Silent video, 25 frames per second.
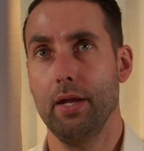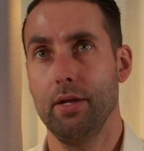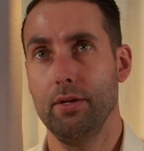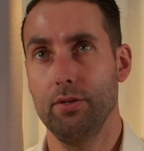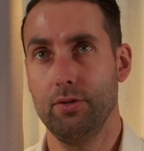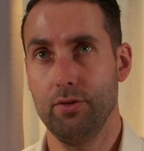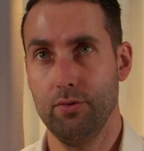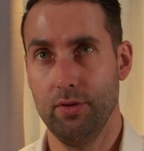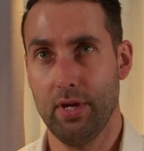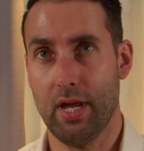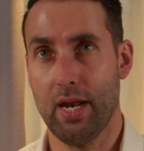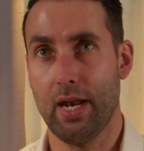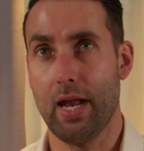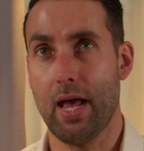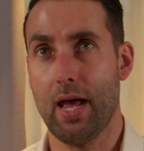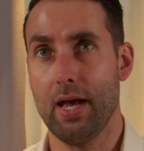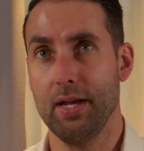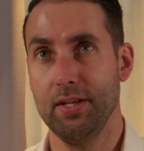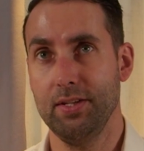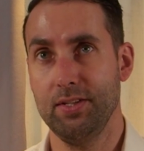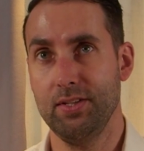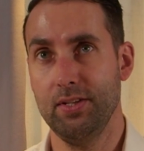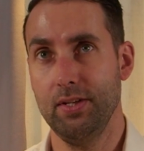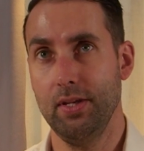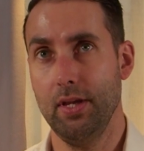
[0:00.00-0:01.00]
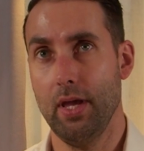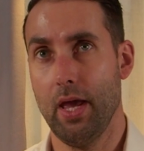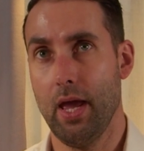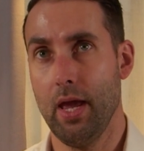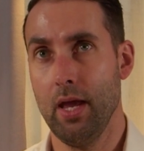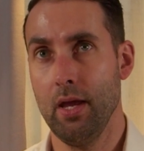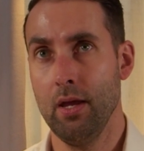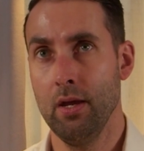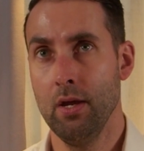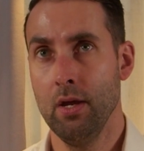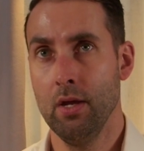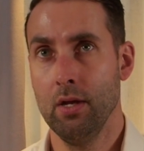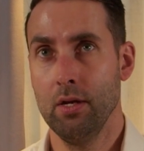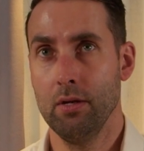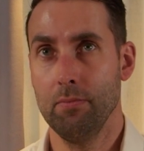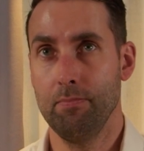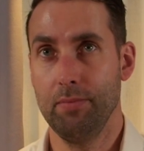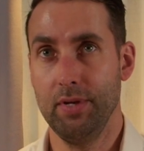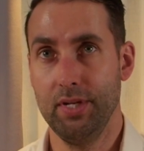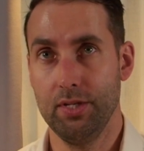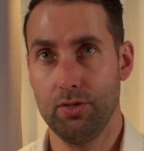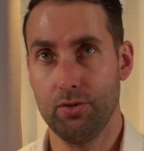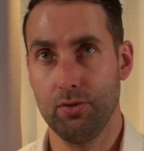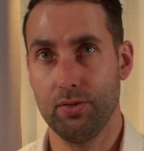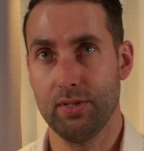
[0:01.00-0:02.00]
into that ICA, the
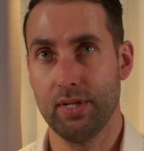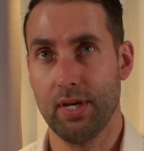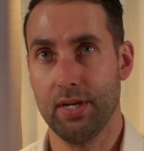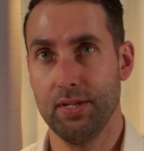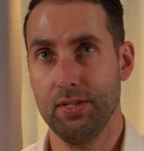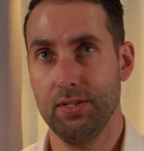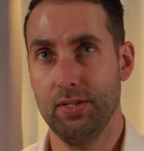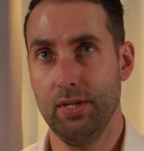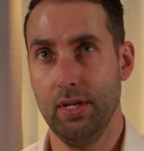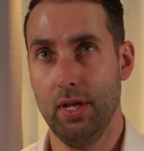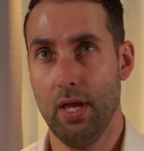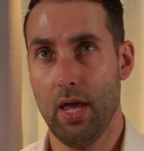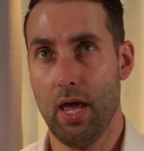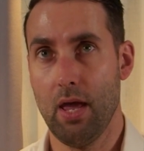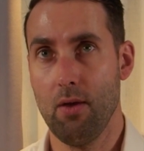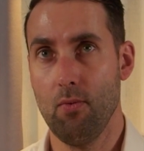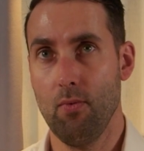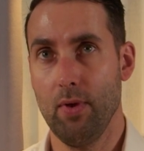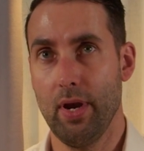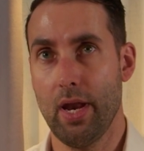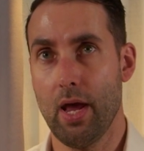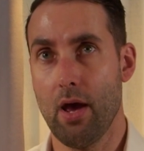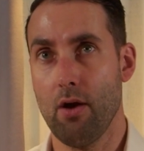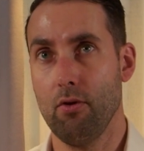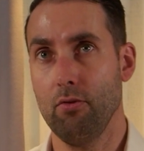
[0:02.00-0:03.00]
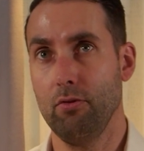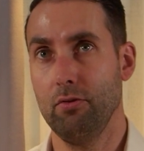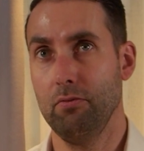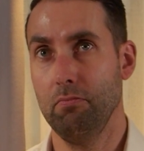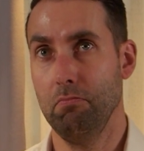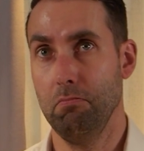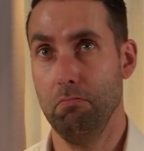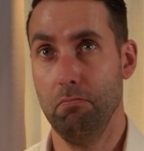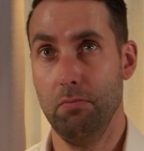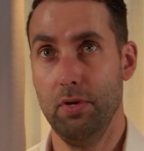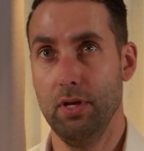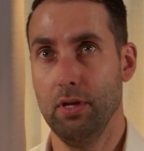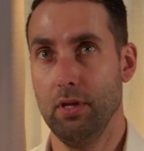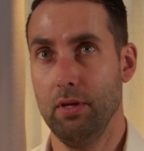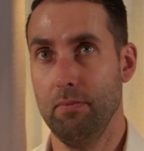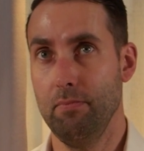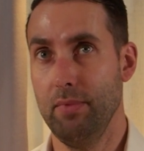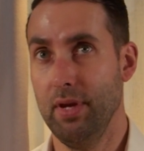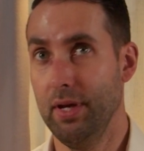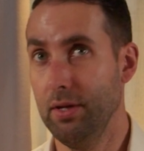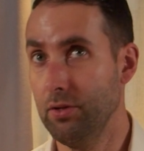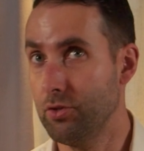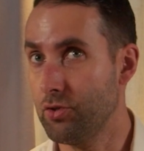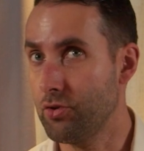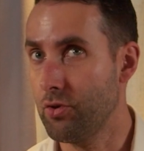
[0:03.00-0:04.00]
Peters ICA, without really
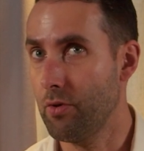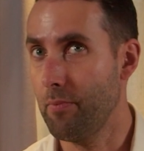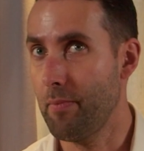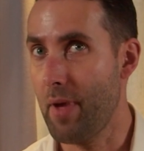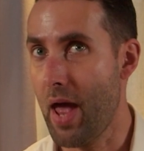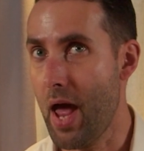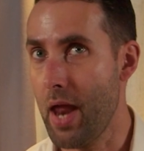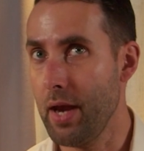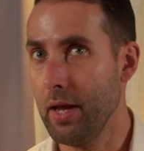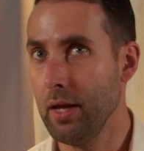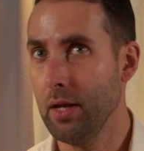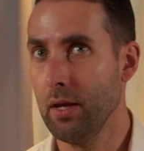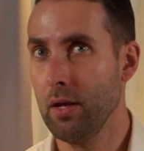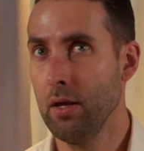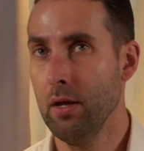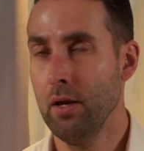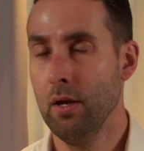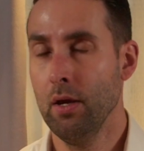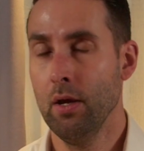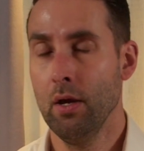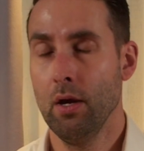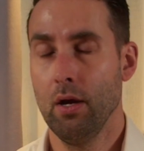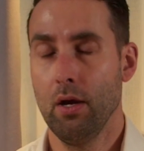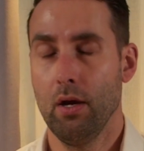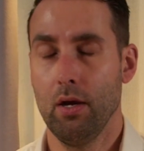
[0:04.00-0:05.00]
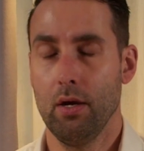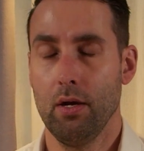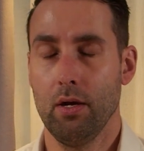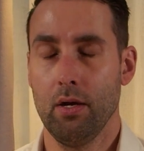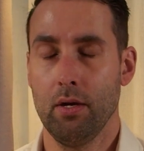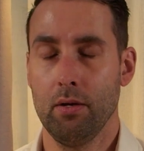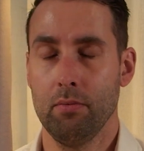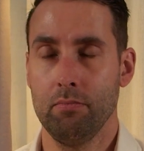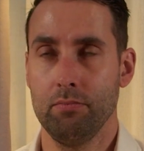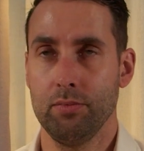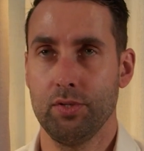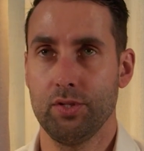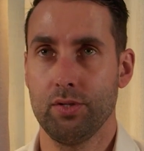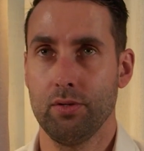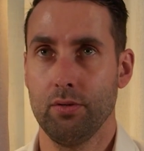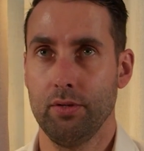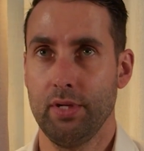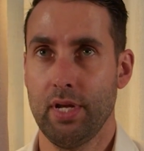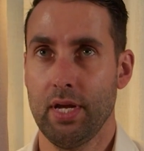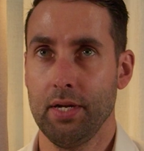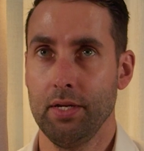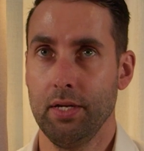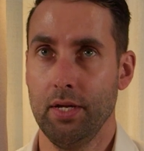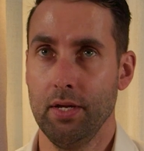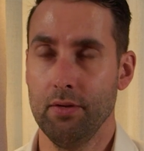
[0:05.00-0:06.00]
being traumatic. So
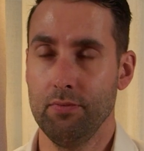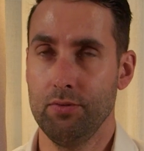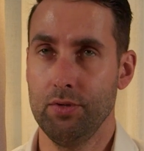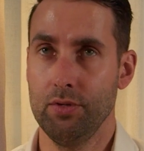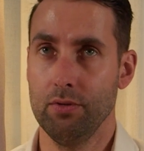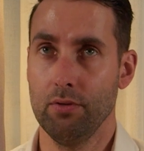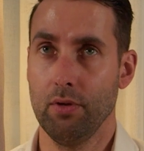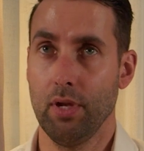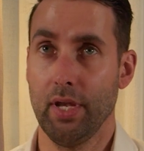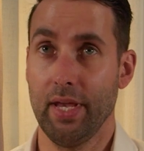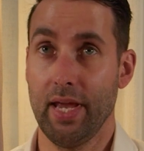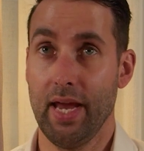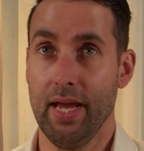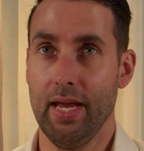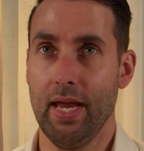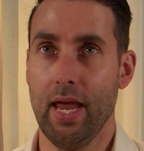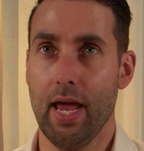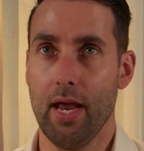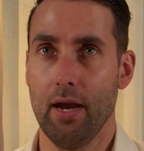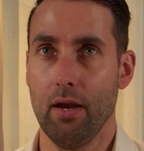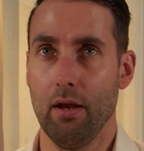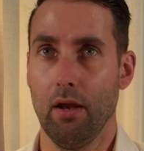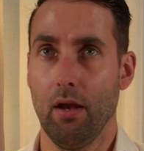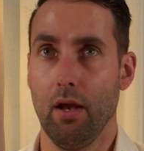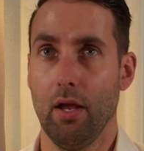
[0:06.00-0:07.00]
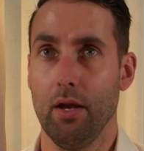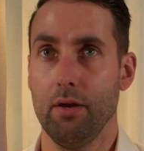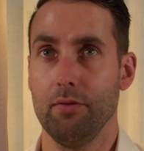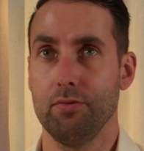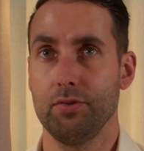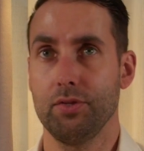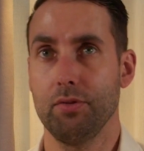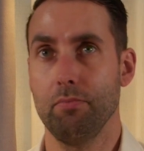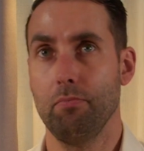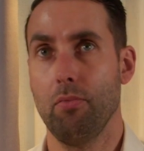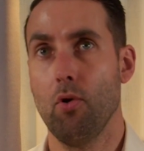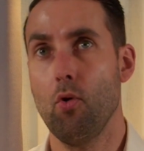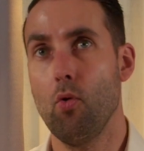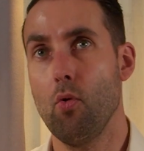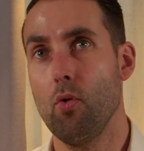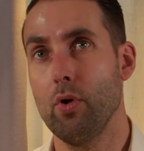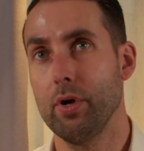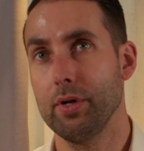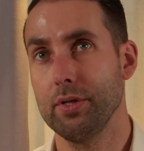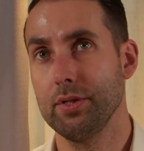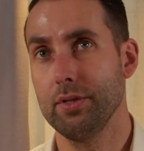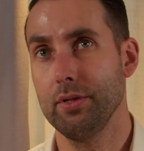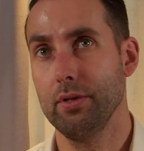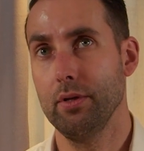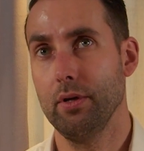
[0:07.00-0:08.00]
that gives you, again, a lot of
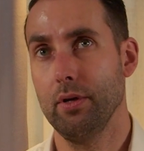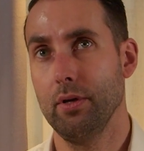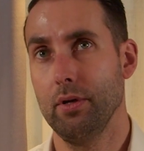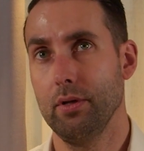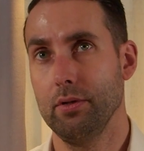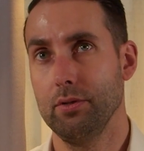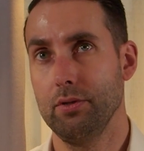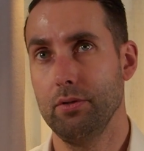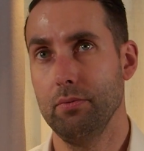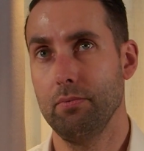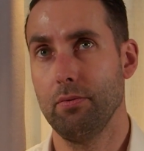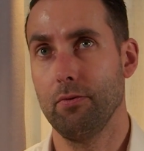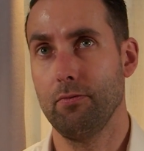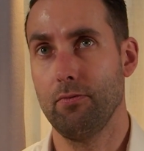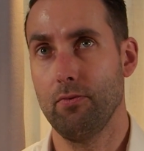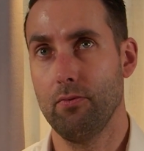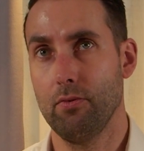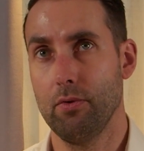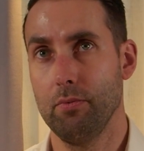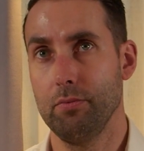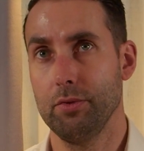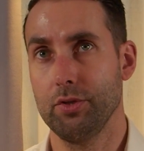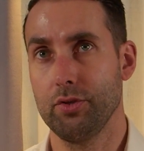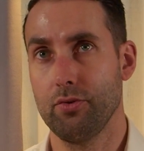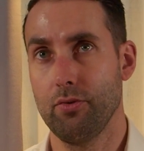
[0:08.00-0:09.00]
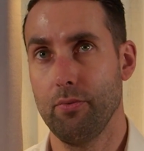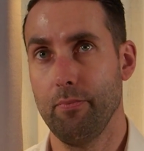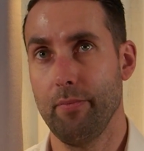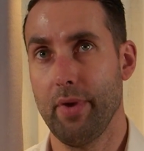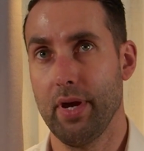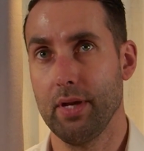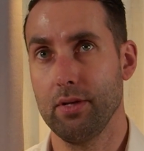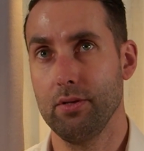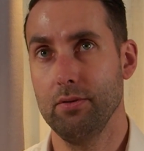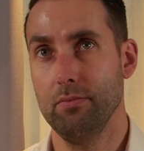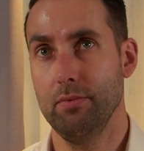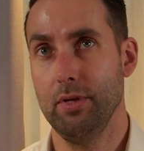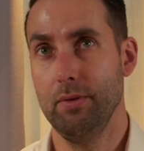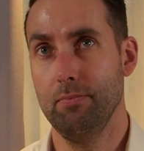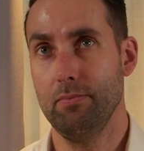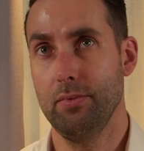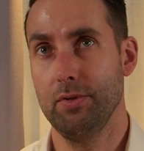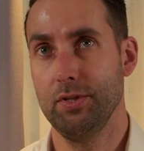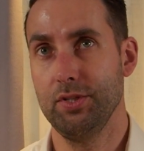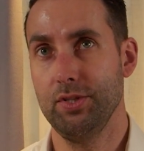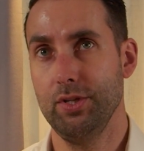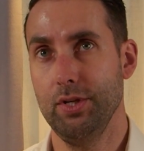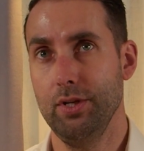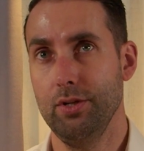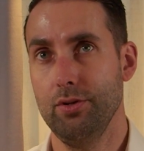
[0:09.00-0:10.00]
support to perform a thrombectomy
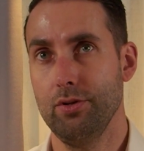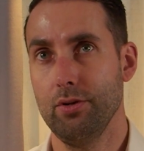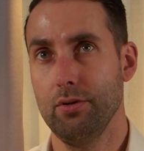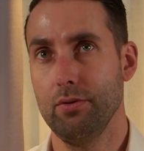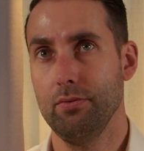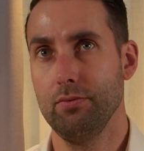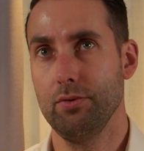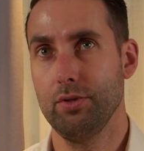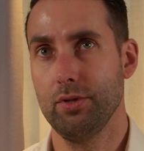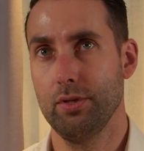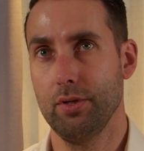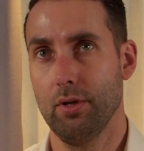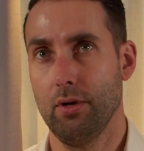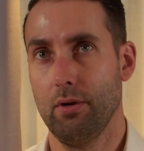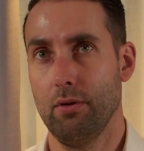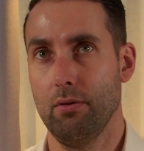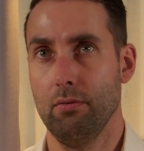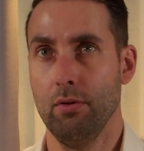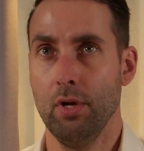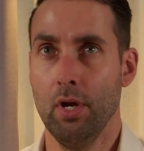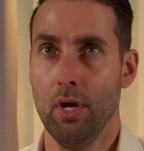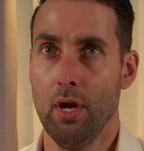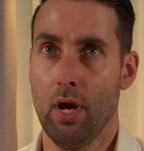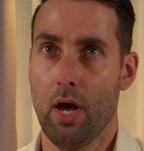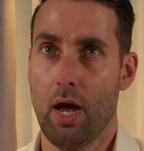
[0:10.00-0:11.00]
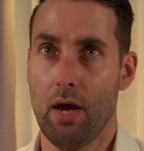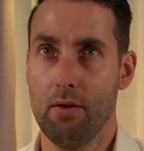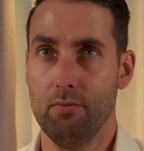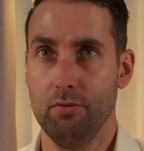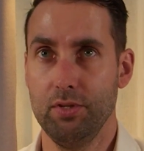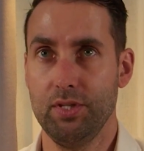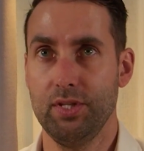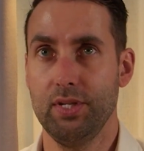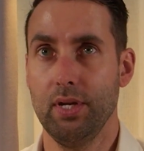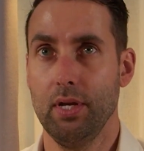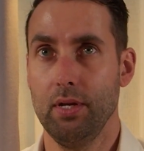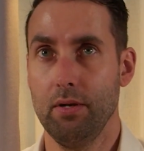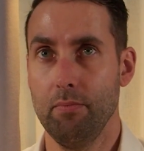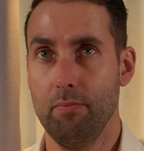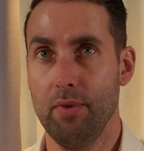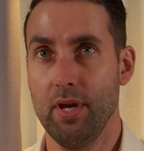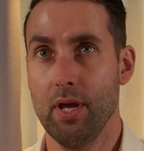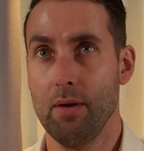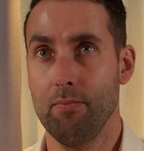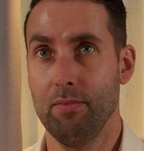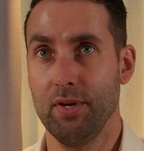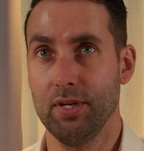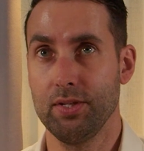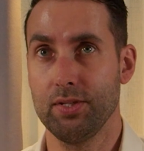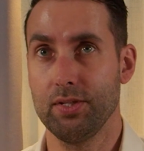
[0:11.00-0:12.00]
procedure. So I would say the
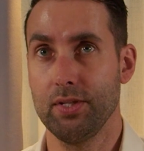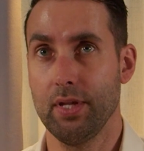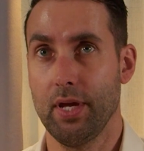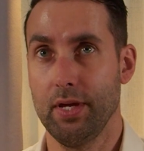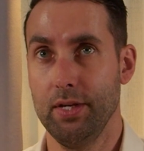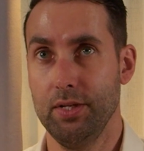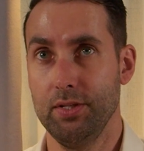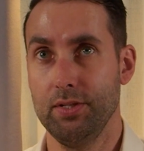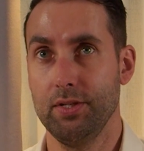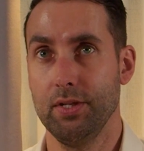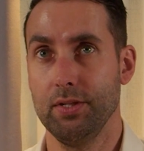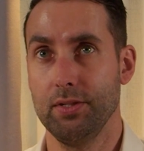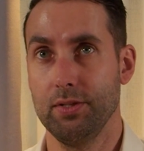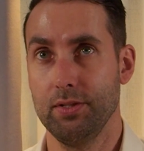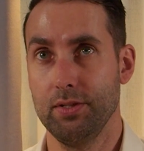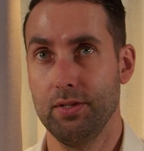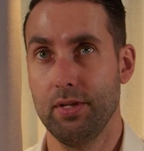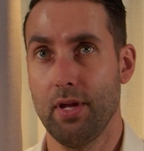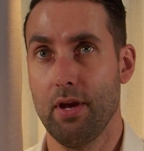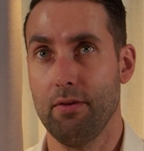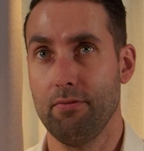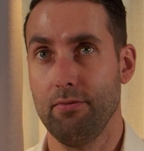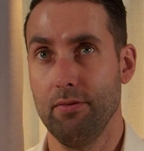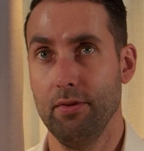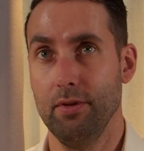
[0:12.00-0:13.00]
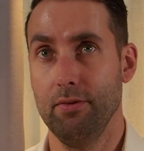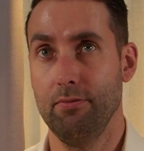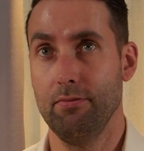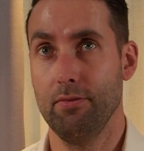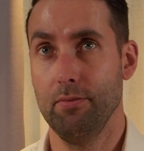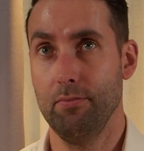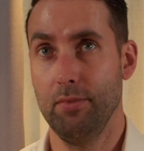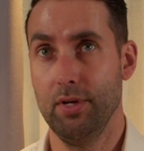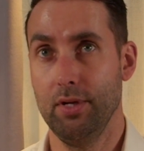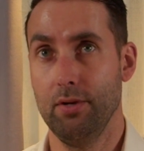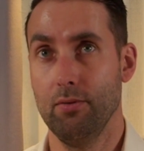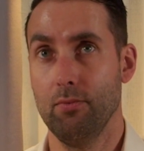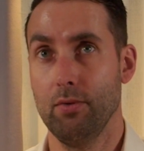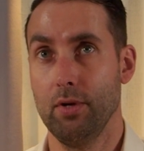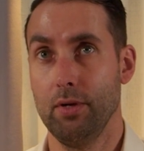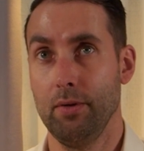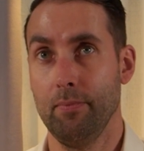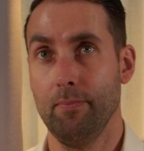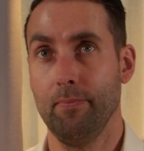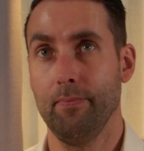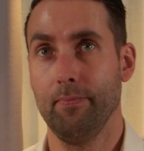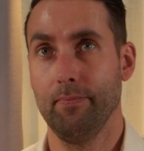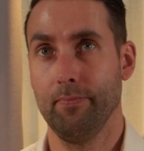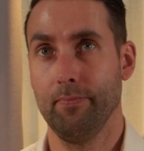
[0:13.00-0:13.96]
BMX 96 is definitely for me the one.